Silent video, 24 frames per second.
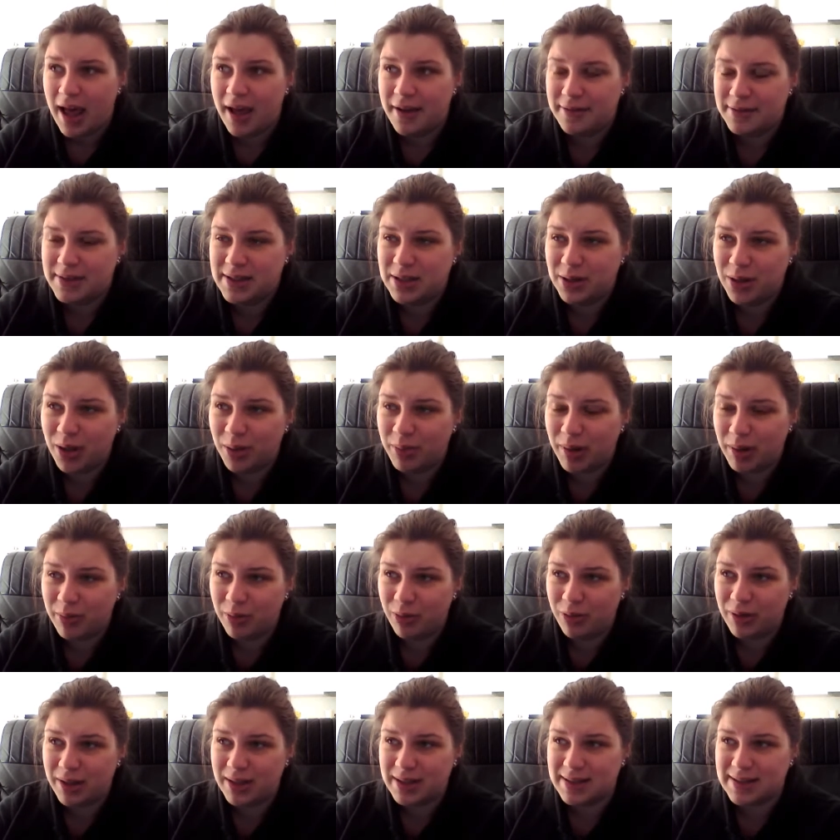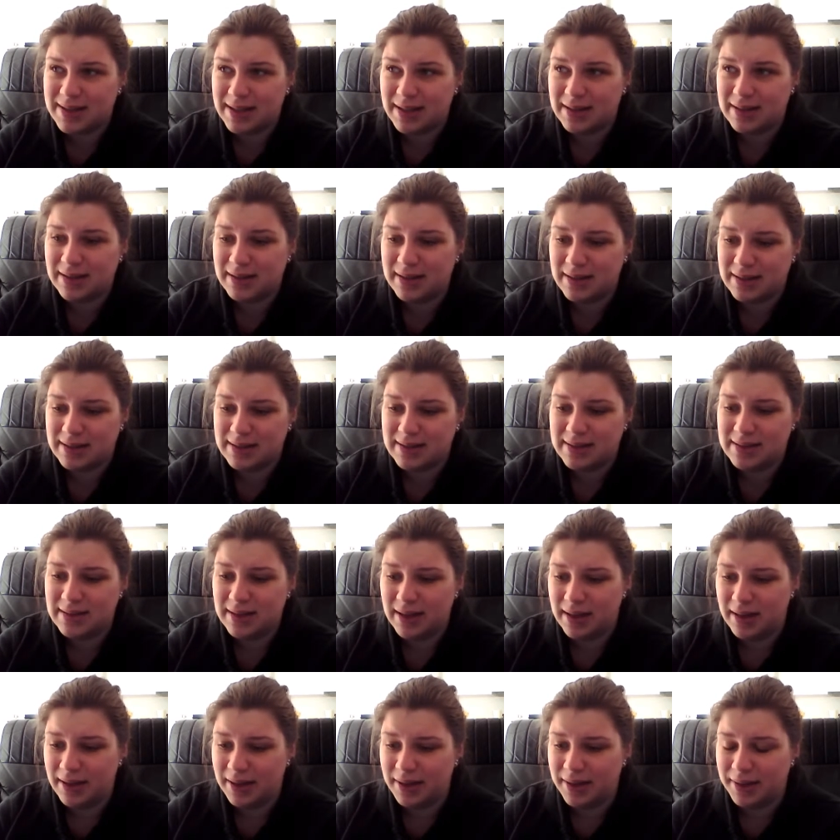I've still got my morning
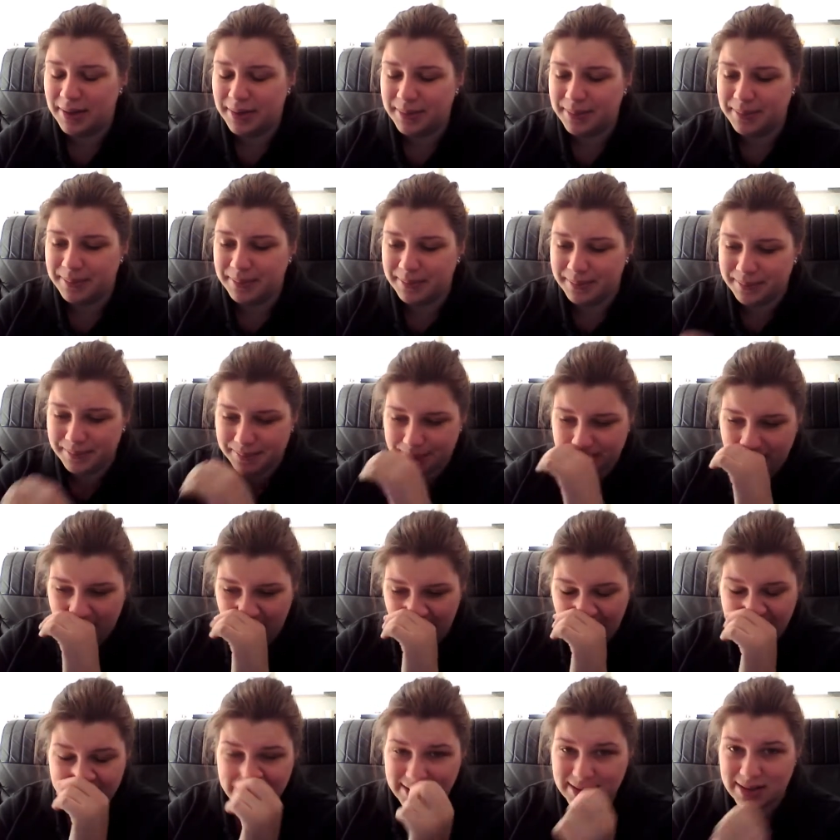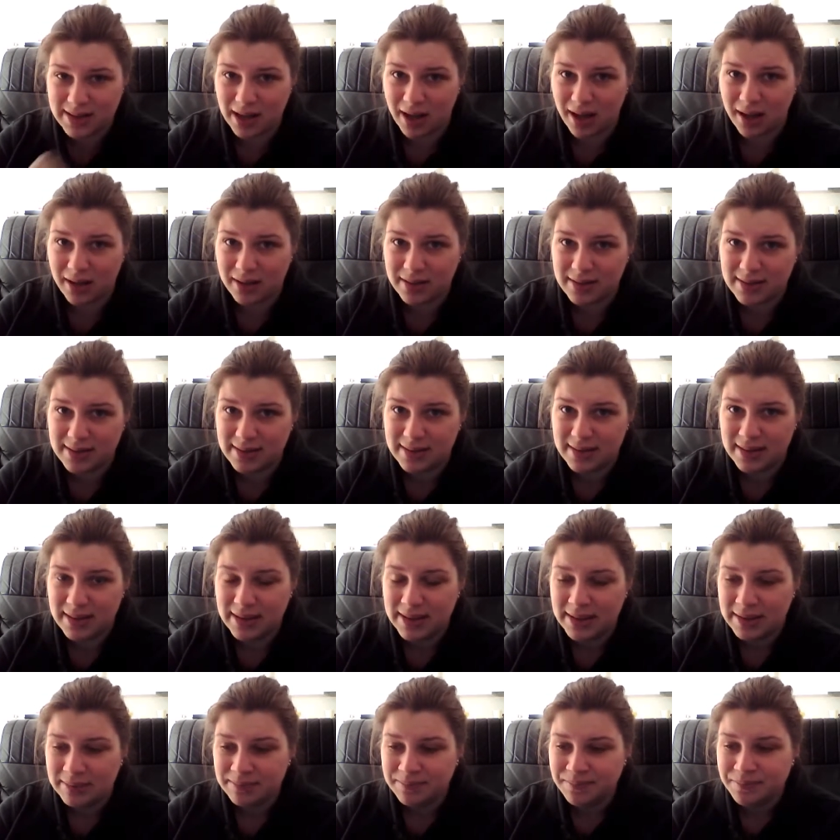sickness. Um, that sucks.